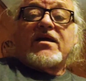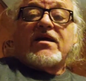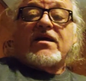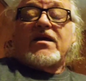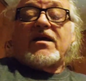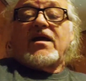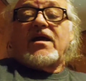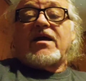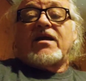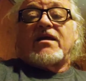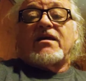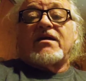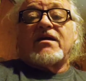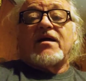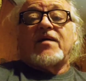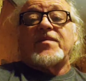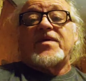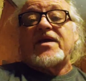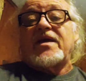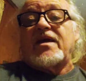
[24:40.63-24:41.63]
Hey,
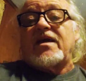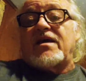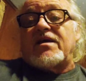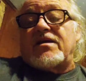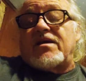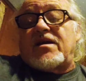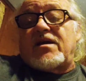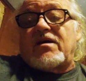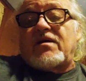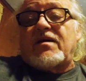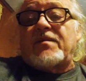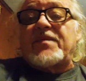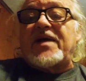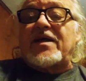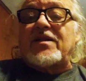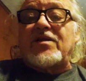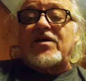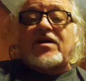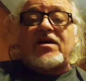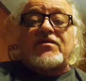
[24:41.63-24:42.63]
I'm here, you know, I'm
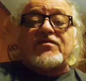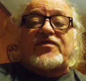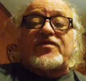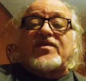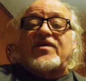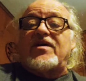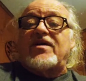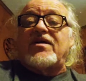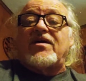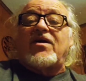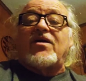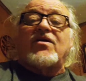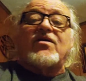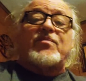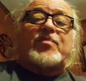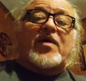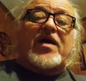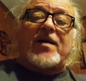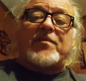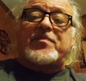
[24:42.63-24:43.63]
not looking for, oh,
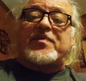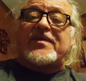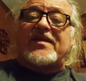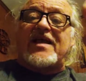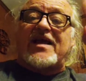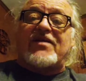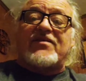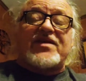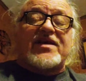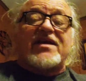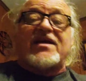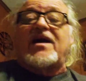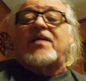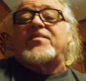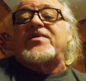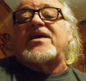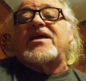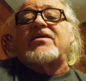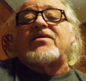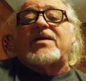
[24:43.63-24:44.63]
popularity, I'm
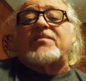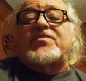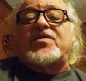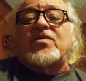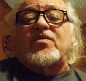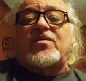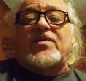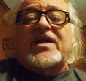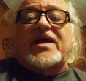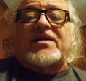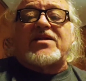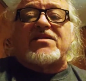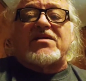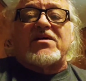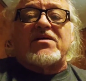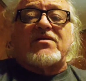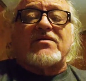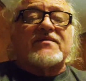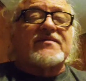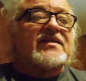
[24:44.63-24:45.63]
here, I'm doing what I
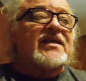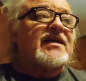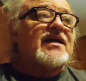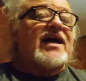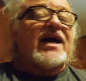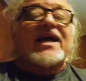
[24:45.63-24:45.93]
do.